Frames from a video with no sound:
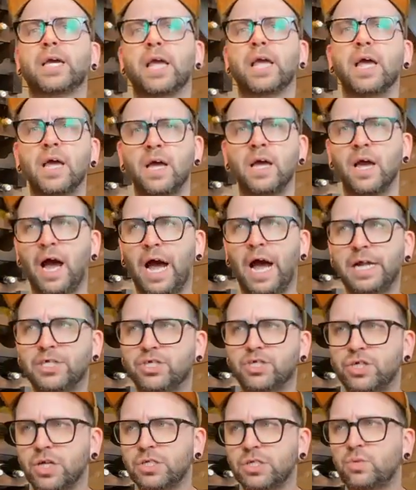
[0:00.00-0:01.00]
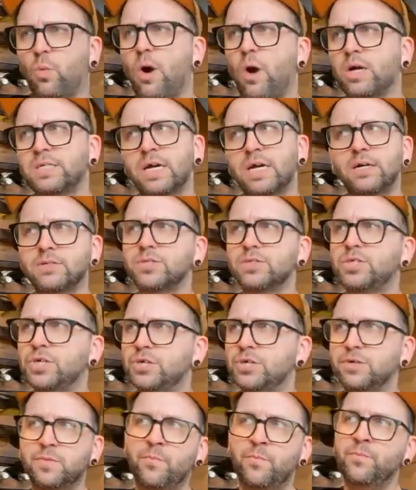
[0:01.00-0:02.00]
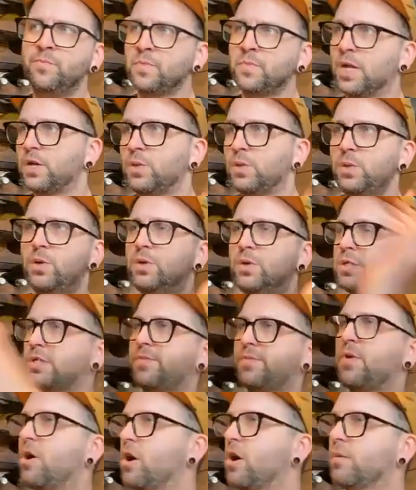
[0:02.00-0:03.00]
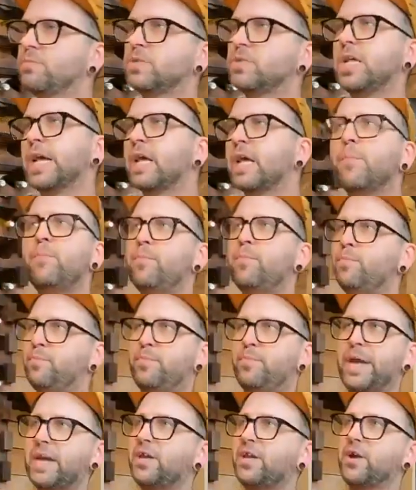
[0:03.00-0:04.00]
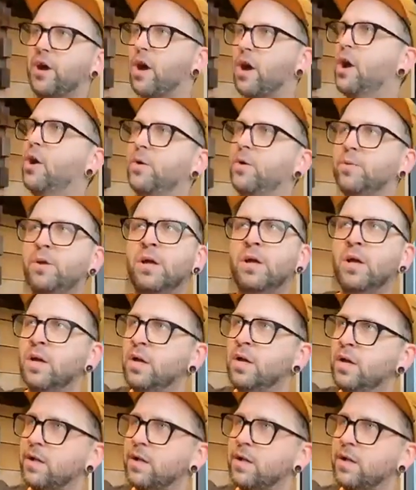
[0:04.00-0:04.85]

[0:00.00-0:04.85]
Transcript: Like I just walked out into Lewis Farms, like pick your own,